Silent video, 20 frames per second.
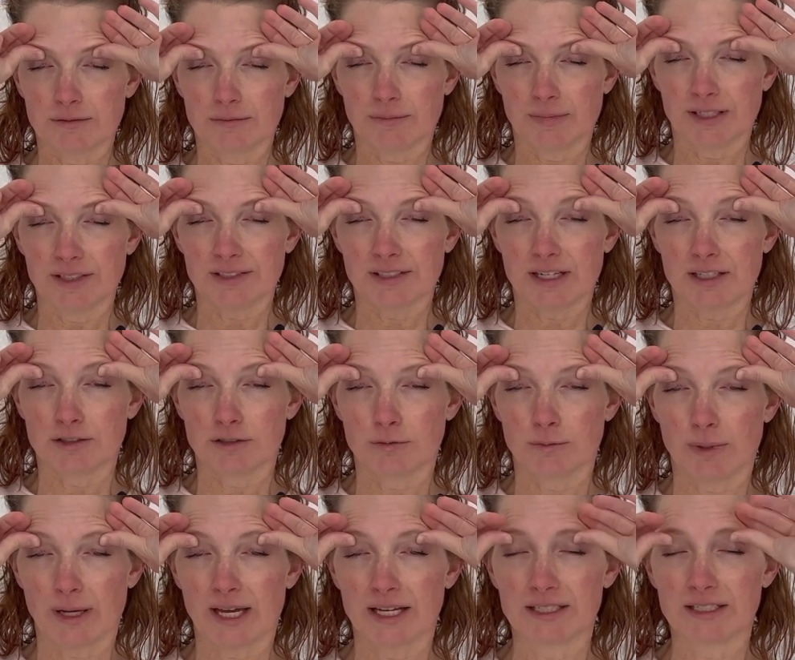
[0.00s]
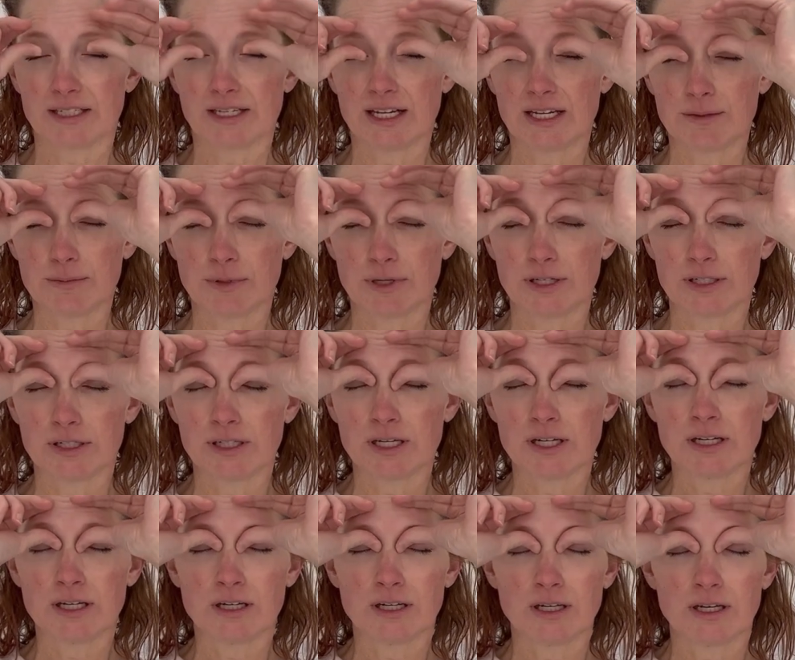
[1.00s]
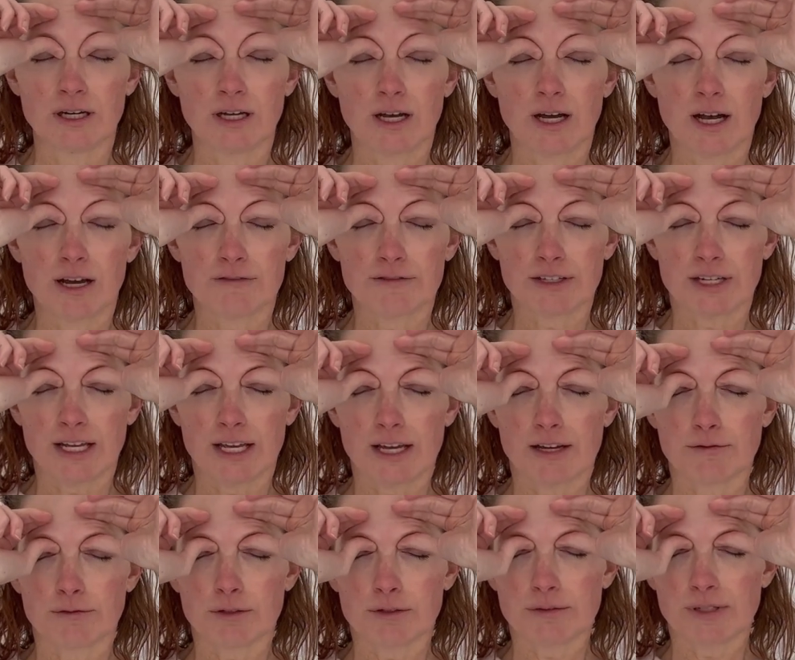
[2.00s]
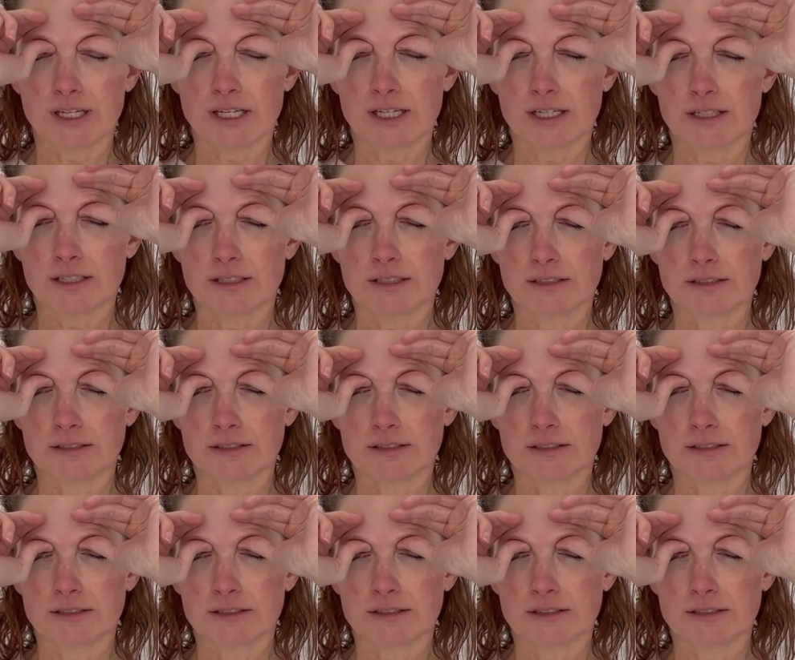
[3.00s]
Mine's not too bad today, but often I have one right here.